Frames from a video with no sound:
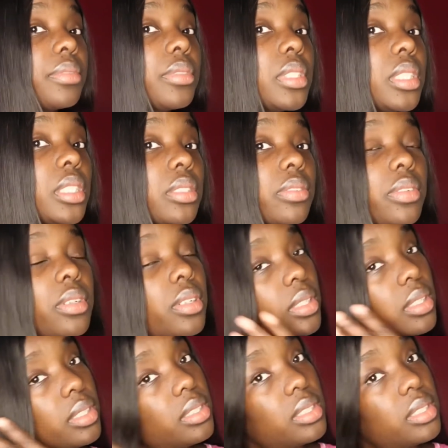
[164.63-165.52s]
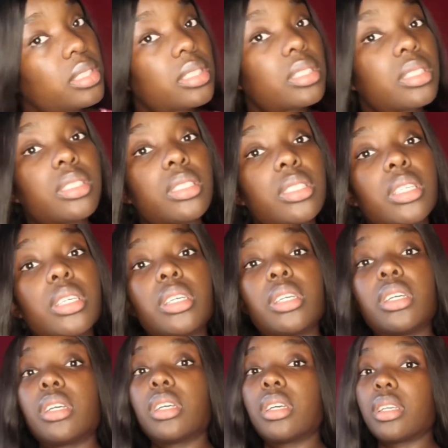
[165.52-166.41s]
it's flawless,
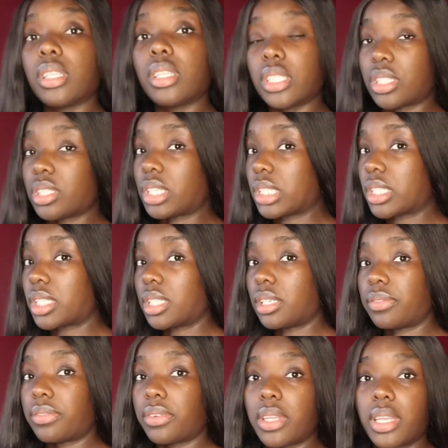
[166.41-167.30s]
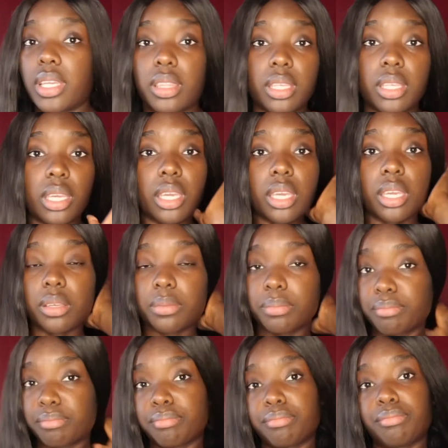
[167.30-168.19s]
it's not stiff or anything.
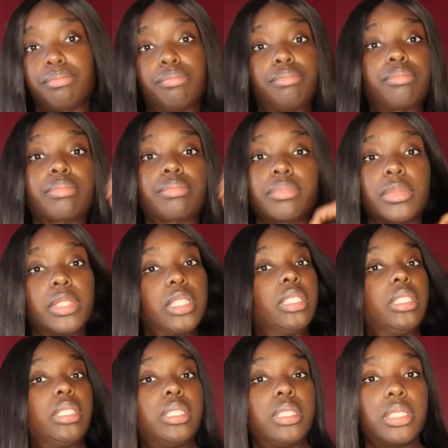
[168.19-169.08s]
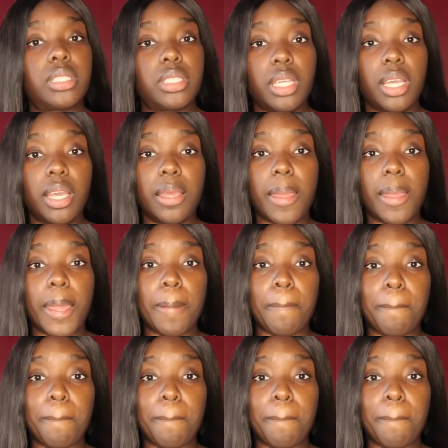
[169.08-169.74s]
And yeah,